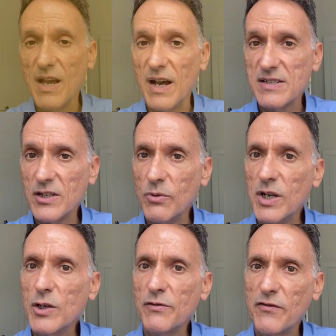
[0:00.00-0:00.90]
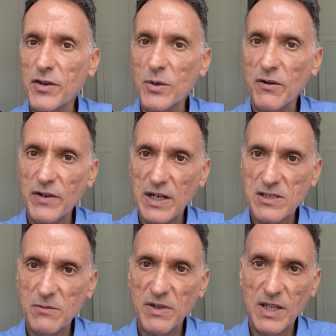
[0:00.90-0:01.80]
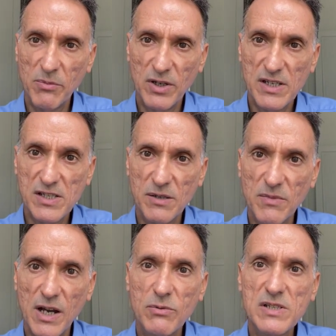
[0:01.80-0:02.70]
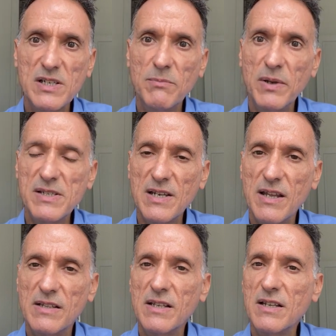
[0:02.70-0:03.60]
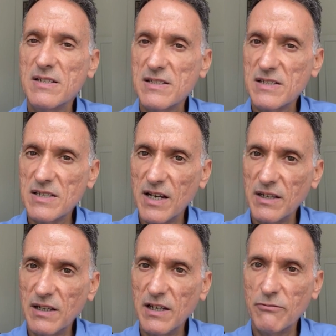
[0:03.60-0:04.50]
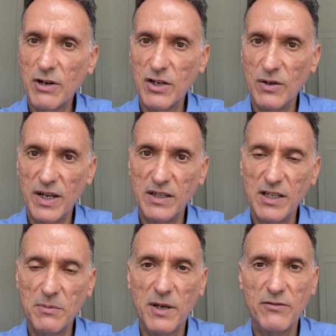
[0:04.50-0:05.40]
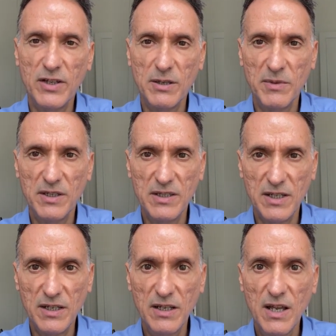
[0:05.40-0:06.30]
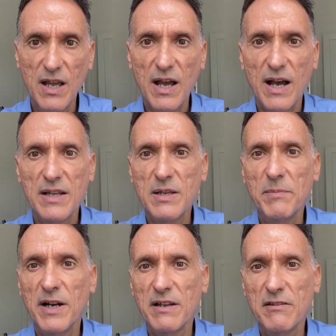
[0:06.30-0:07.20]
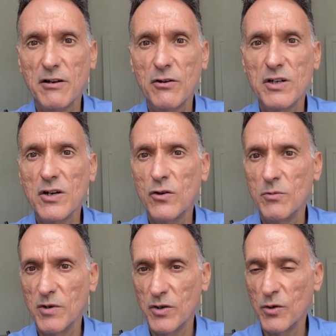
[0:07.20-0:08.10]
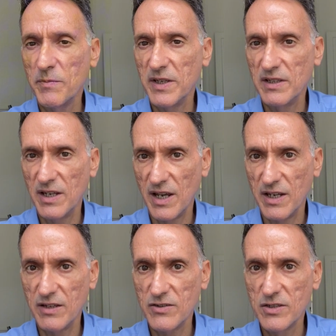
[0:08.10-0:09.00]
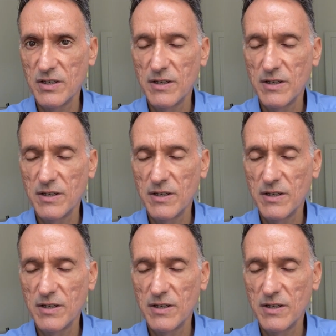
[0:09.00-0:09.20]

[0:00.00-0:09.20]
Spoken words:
As a quick overview of calcium metabolism, I will simply say that it is tightly regulated by vitamin D and the parathyroid hormone, or PTH.